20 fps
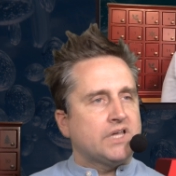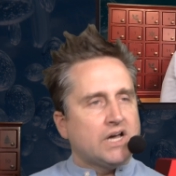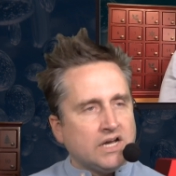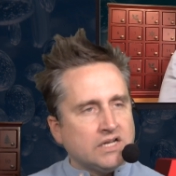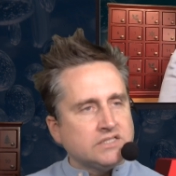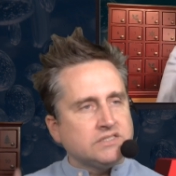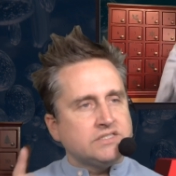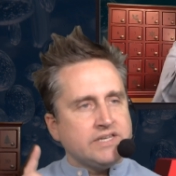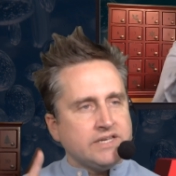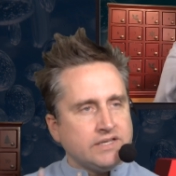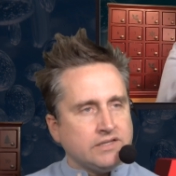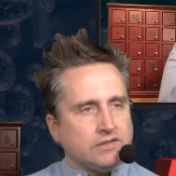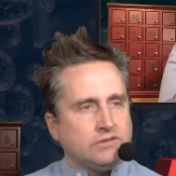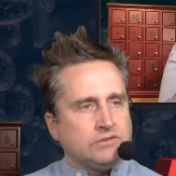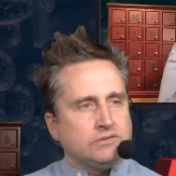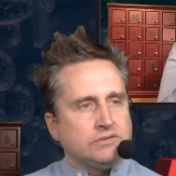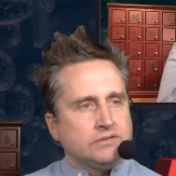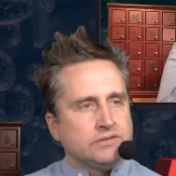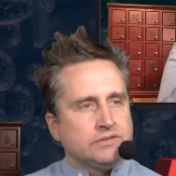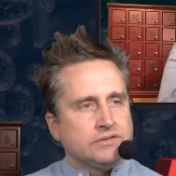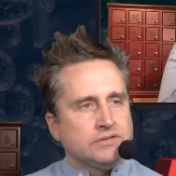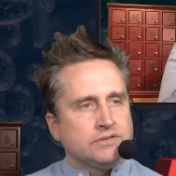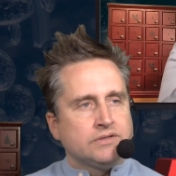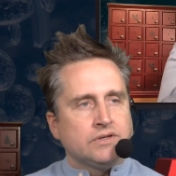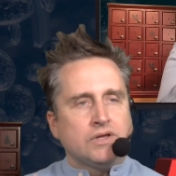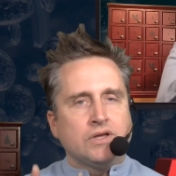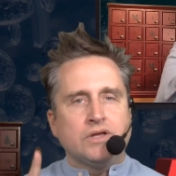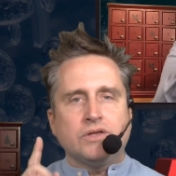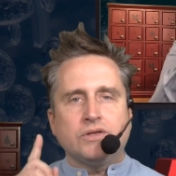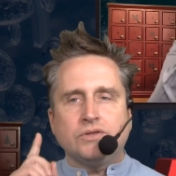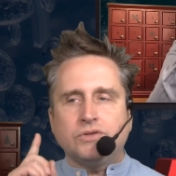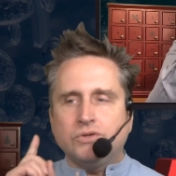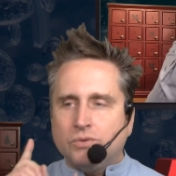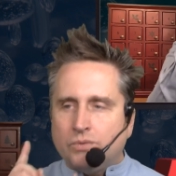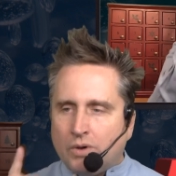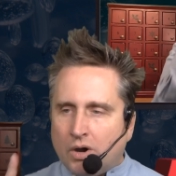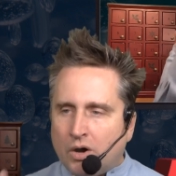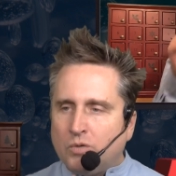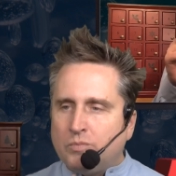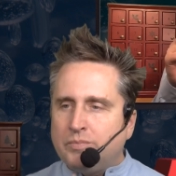until
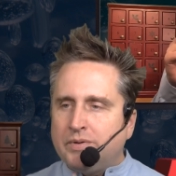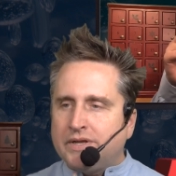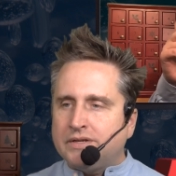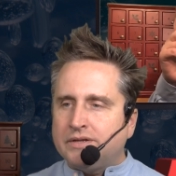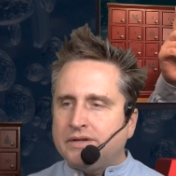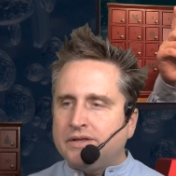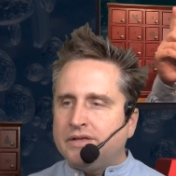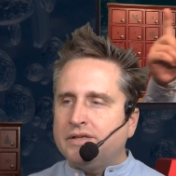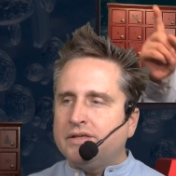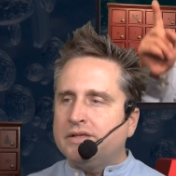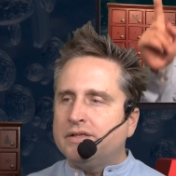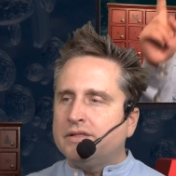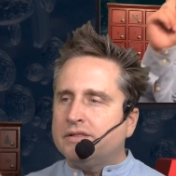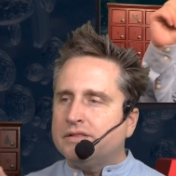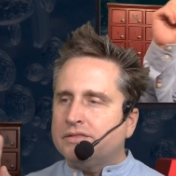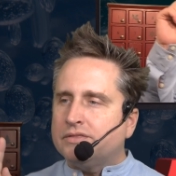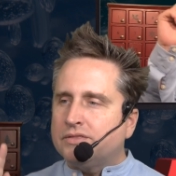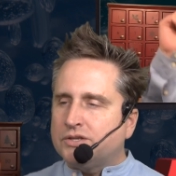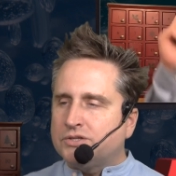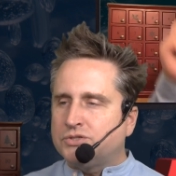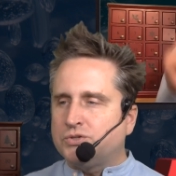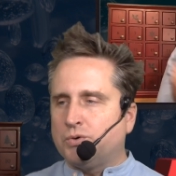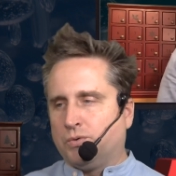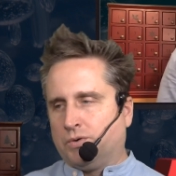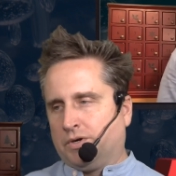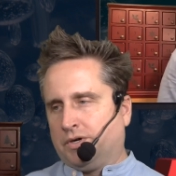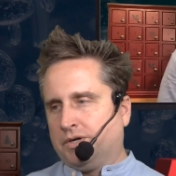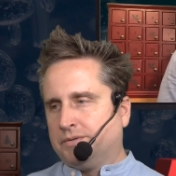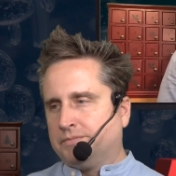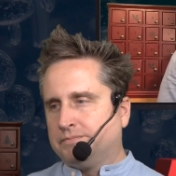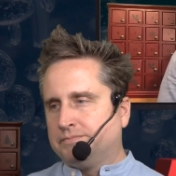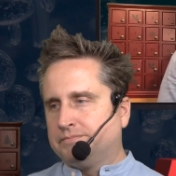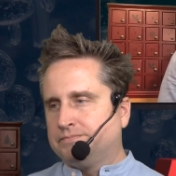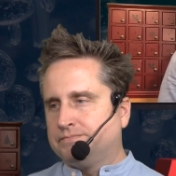you open the door